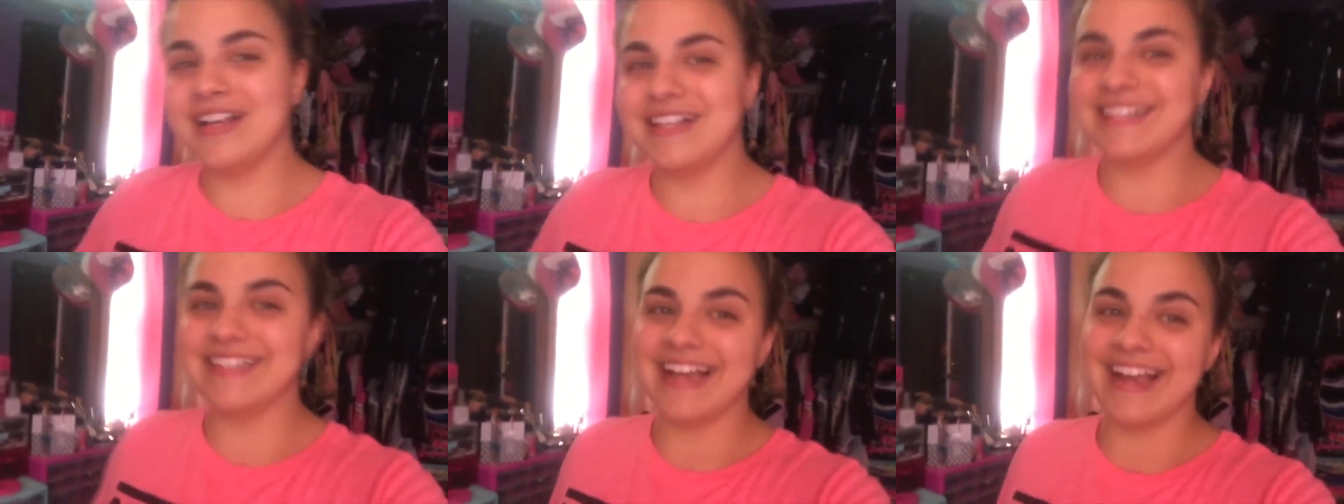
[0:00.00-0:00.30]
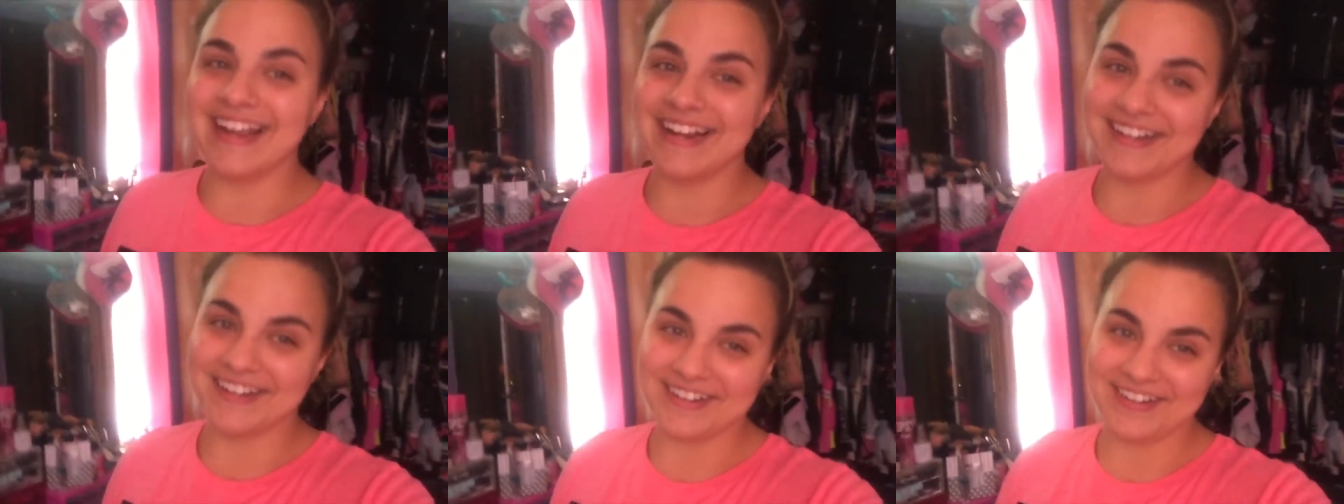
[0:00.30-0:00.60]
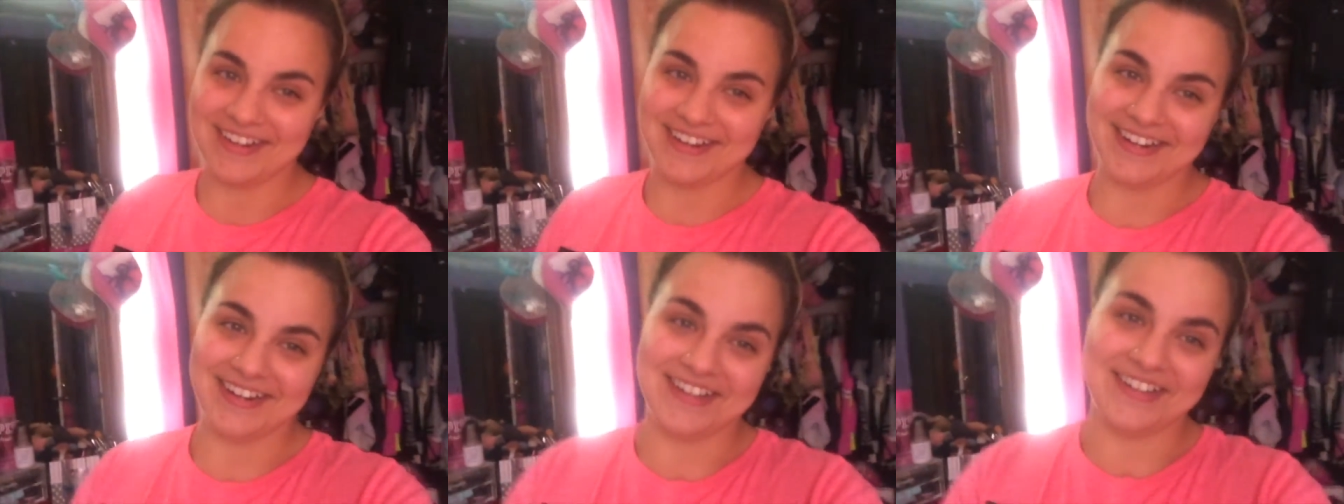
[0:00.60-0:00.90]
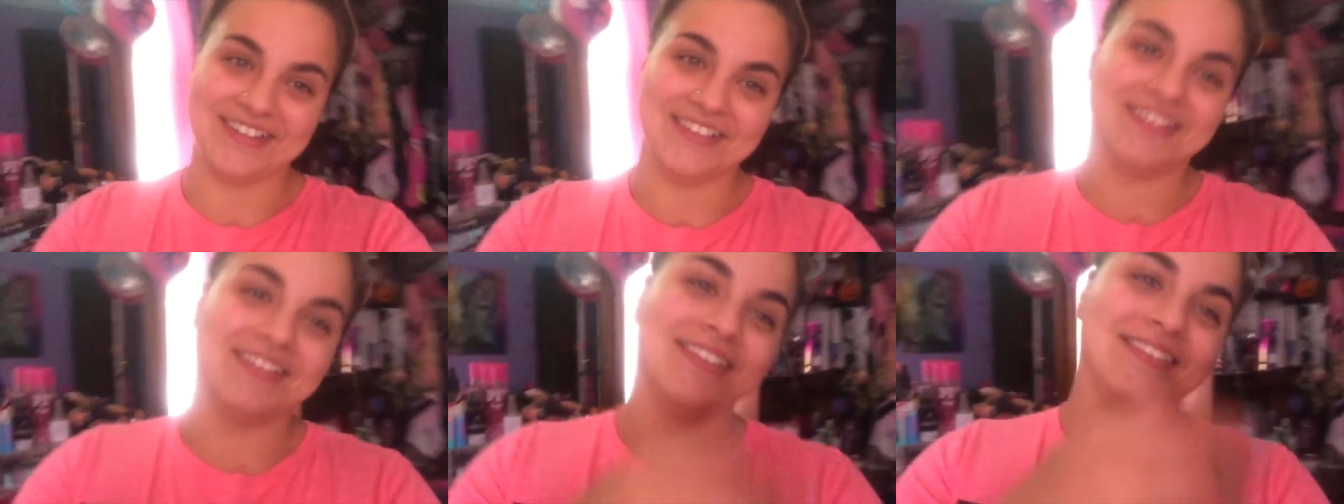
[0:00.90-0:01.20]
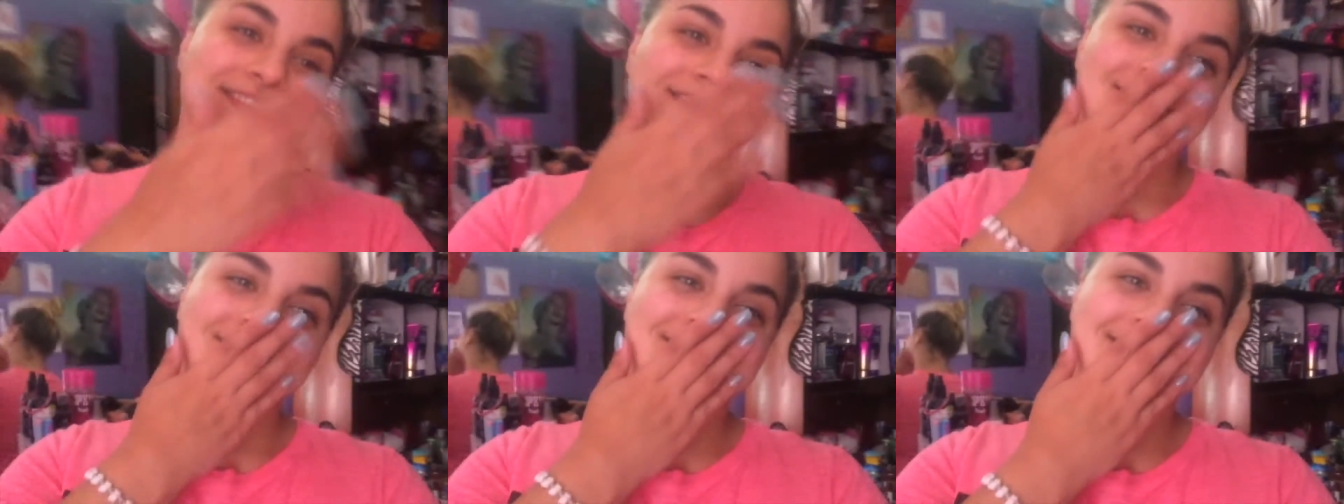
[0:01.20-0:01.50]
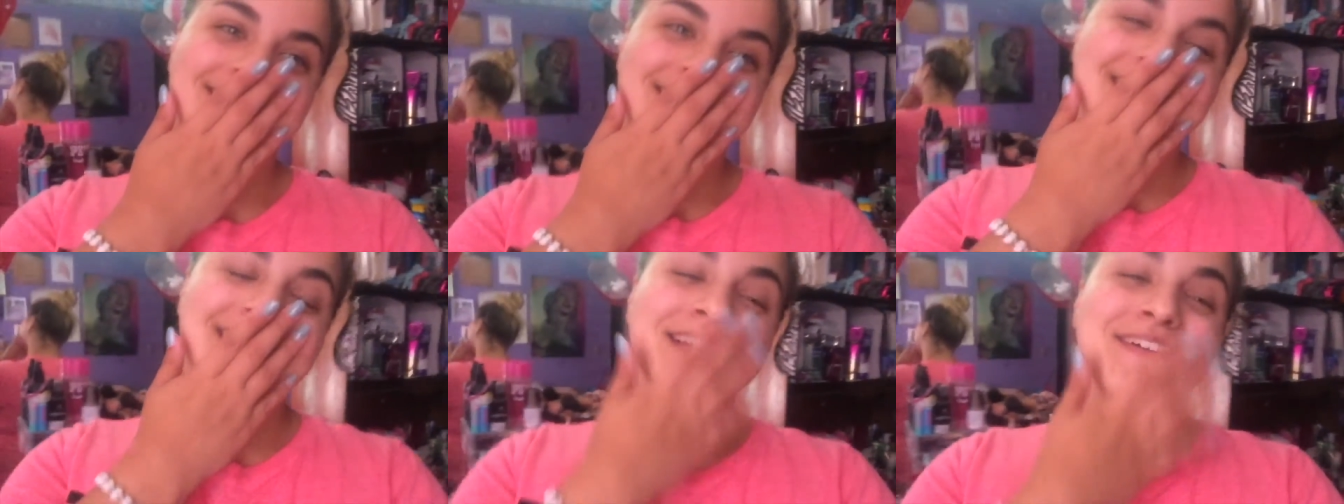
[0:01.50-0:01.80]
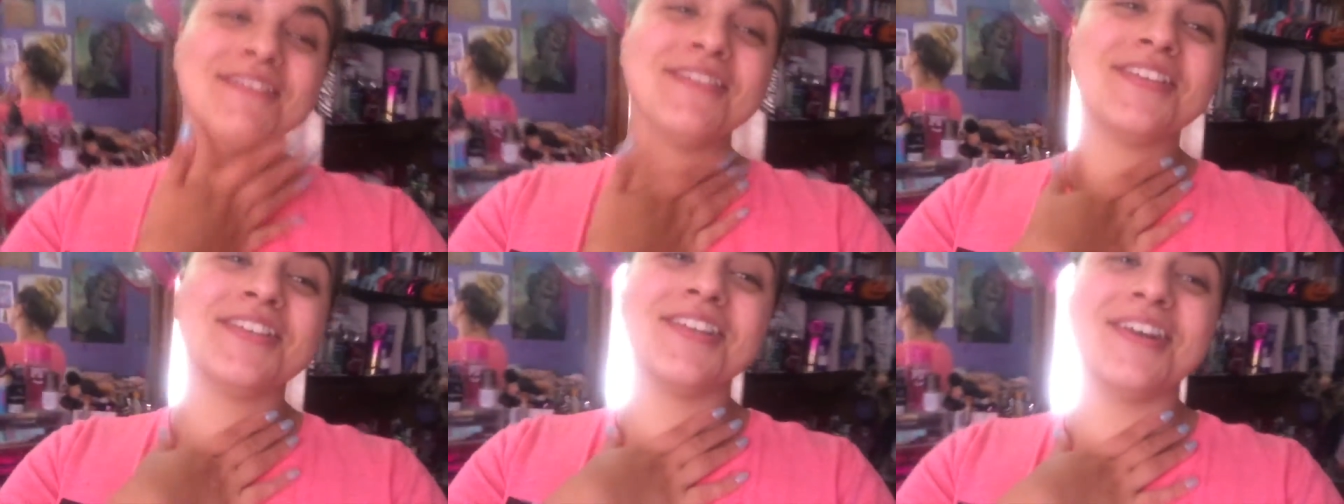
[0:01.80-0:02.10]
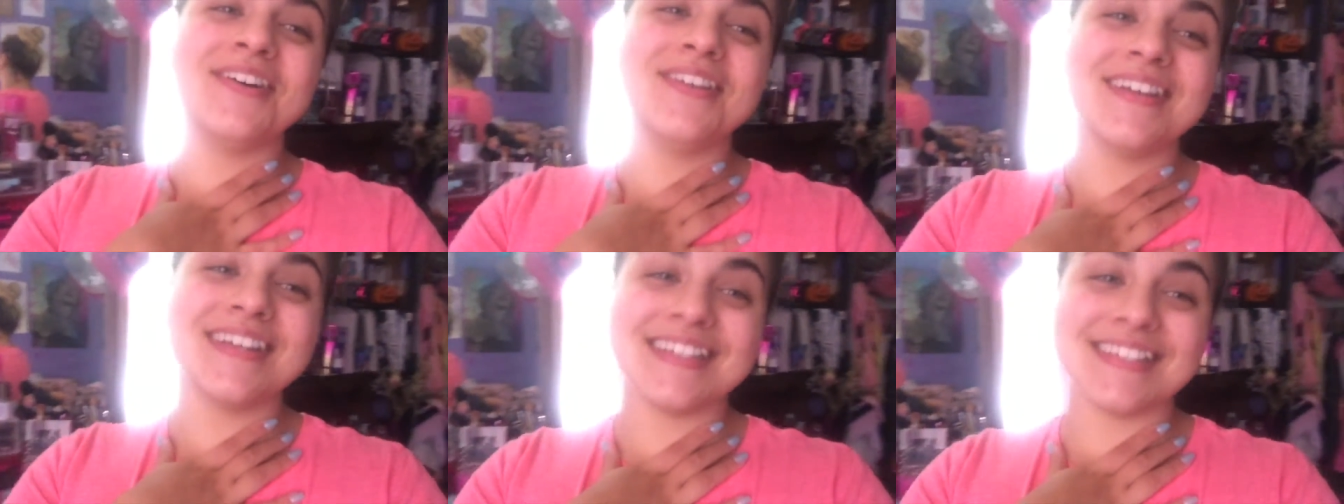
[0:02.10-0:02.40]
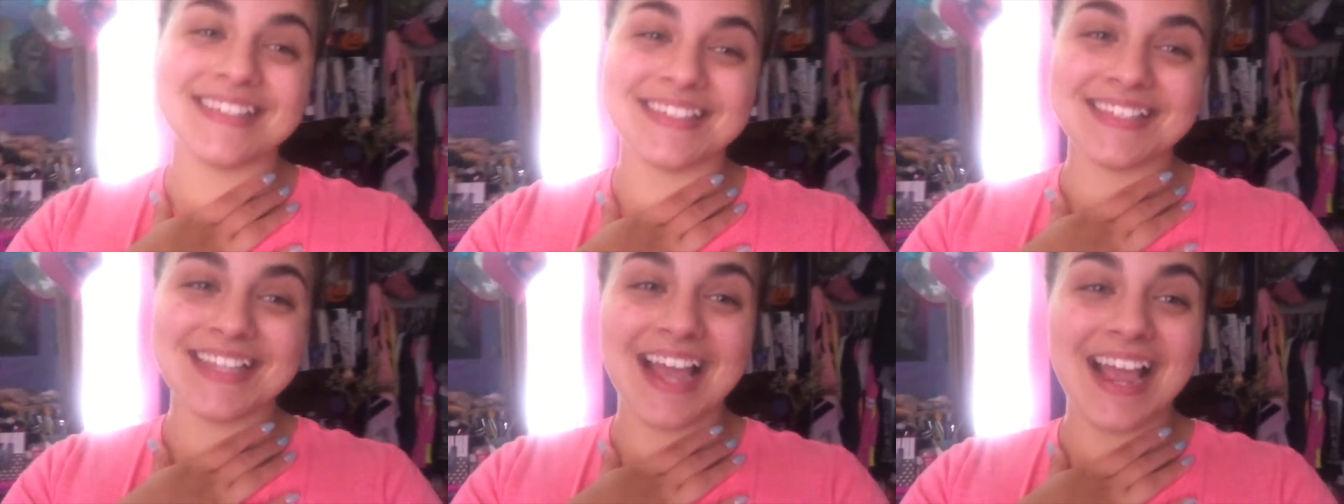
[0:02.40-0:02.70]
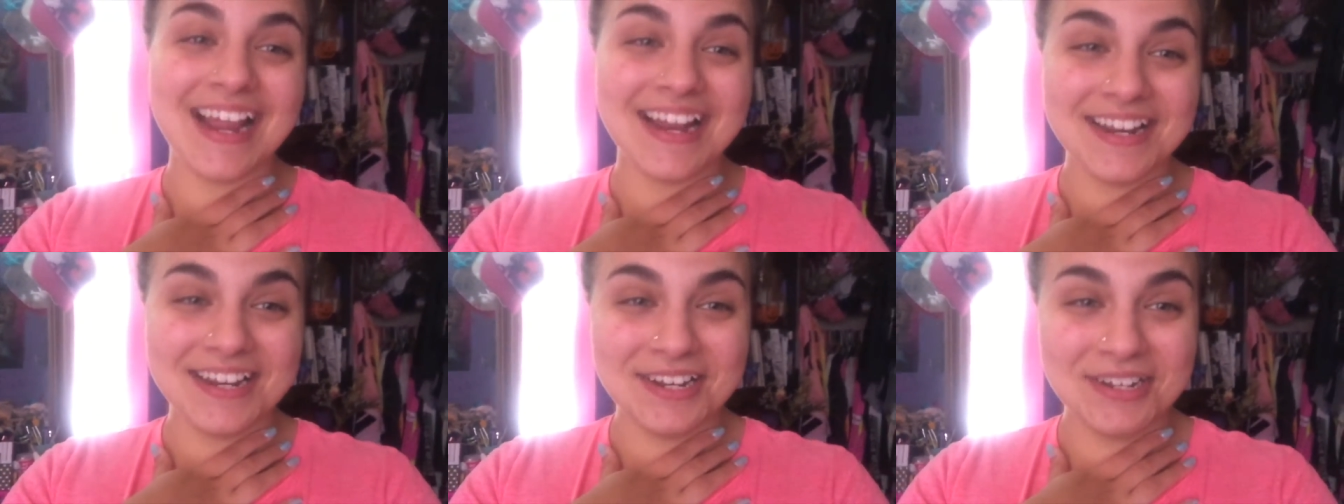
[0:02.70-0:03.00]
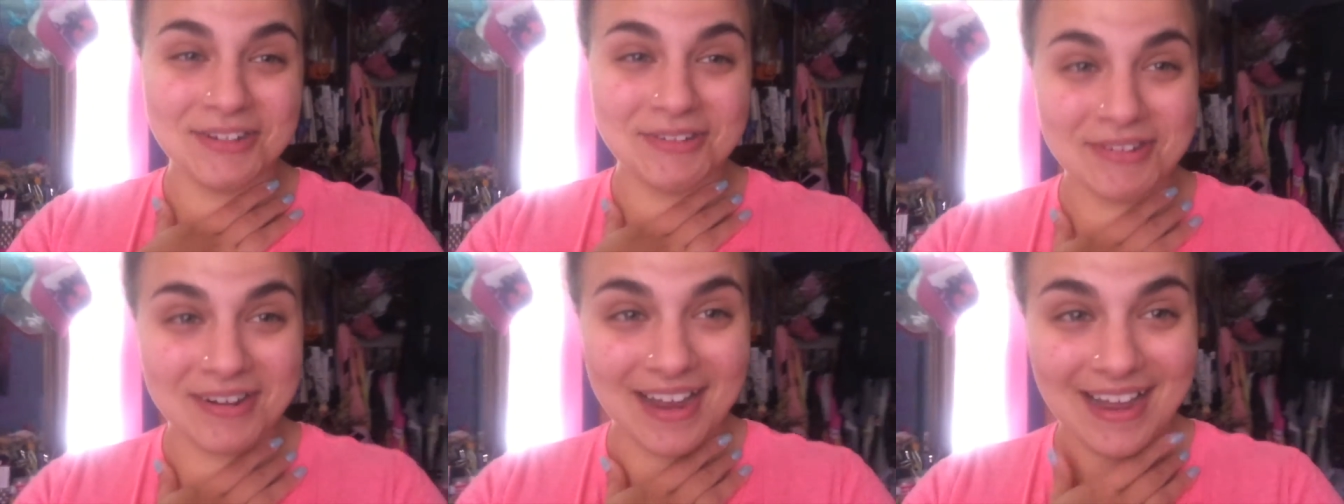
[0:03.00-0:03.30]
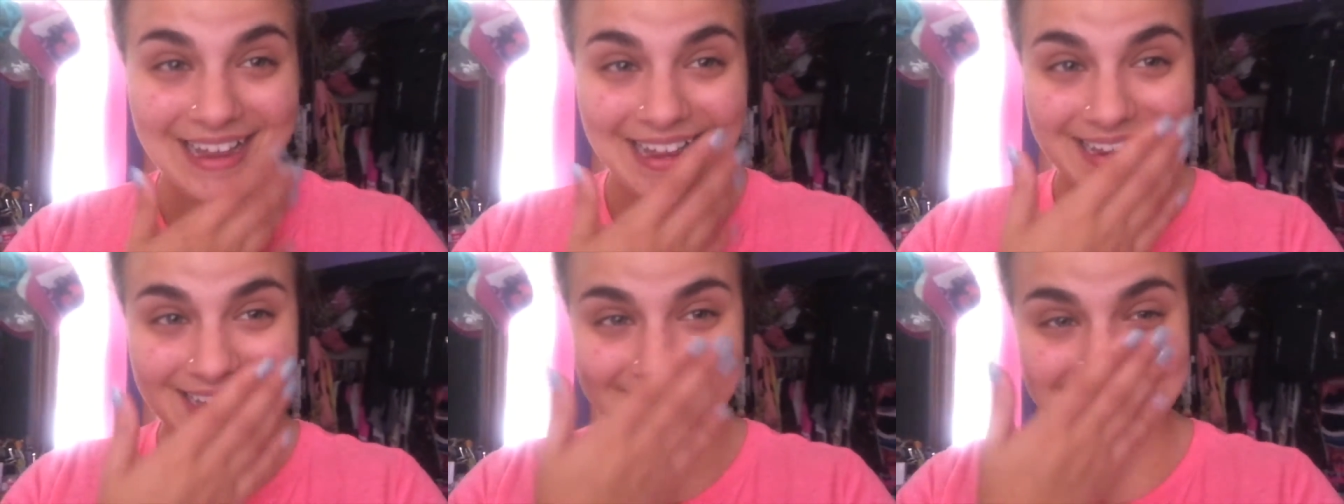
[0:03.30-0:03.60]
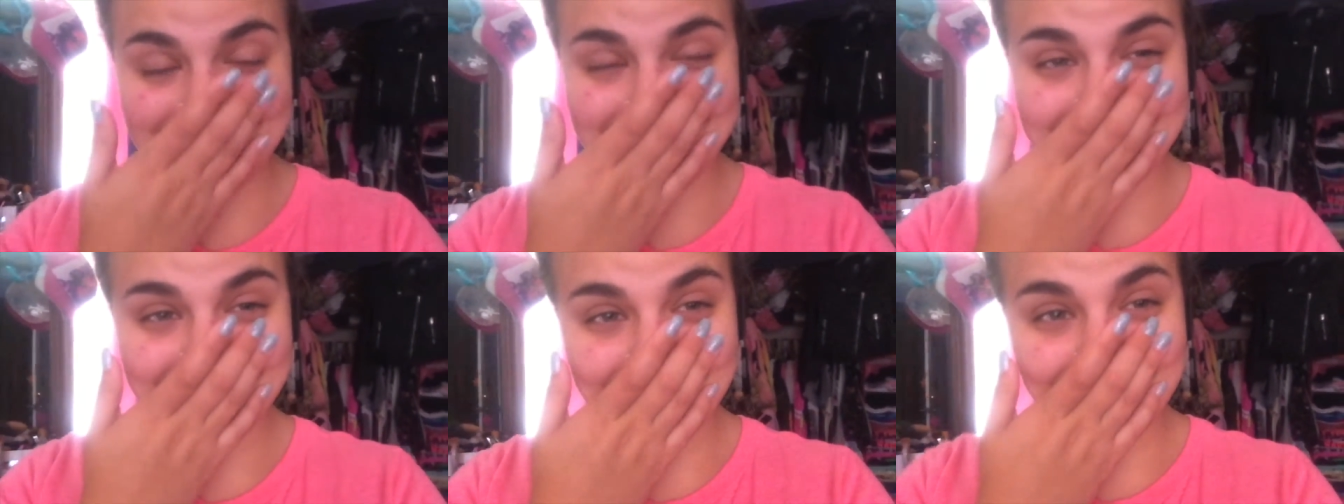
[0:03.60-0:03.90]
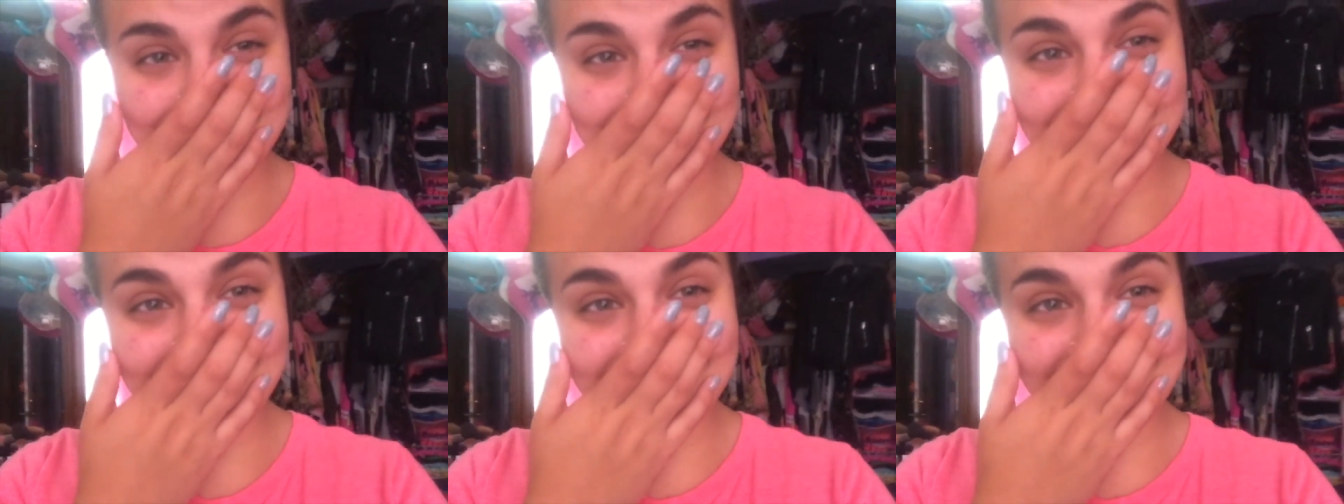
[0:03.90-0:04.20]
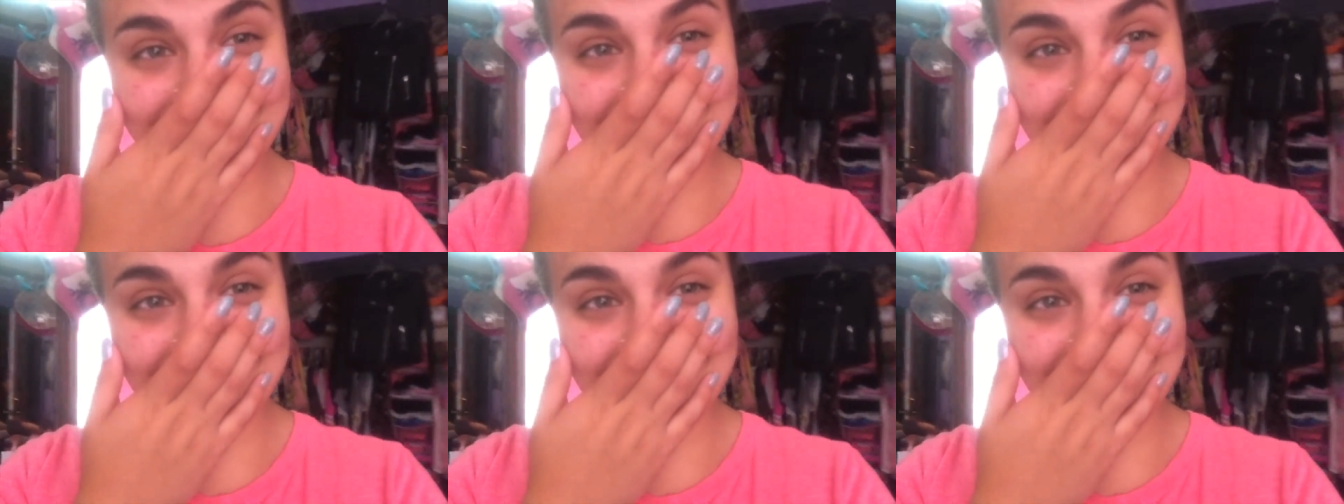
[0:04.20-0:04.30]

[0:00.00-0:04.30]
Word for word: excited right now. Like, I'm so excited, you guys! Oh my